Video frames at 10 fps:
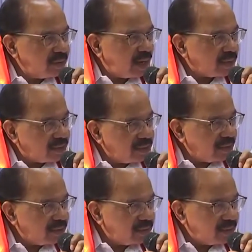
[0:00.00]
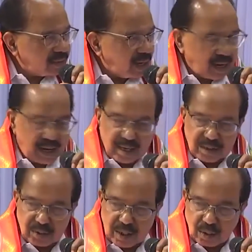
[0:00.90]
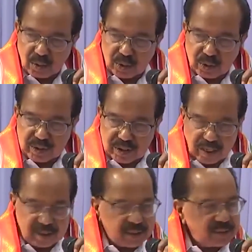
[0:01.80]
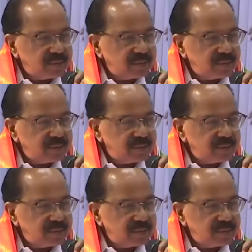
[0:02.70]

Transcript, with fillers: that Telangana is very close to his heart.